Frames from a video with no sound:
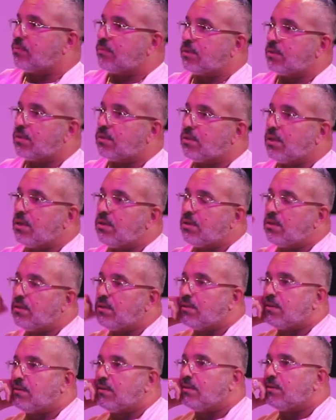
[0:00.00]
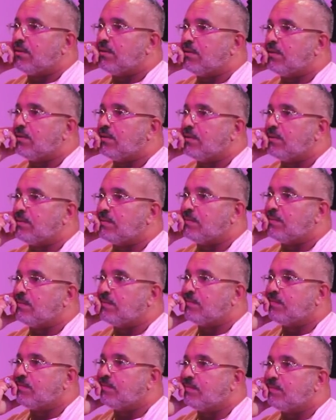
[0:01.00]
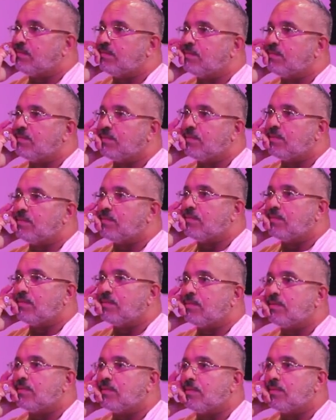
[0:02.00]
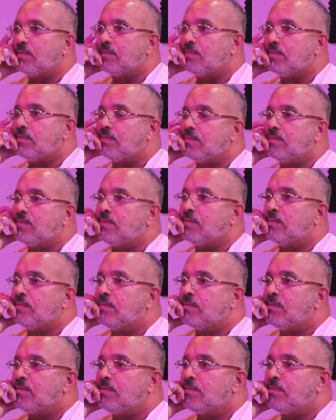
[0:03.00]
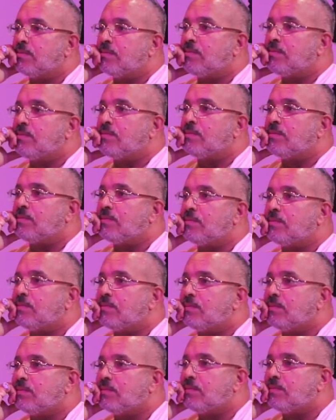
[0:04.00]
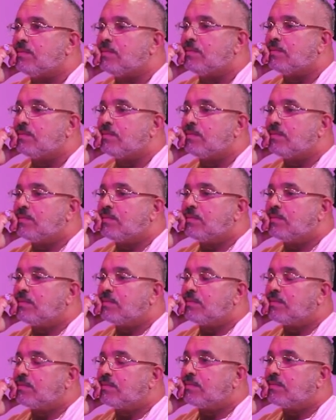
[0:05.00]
(silent)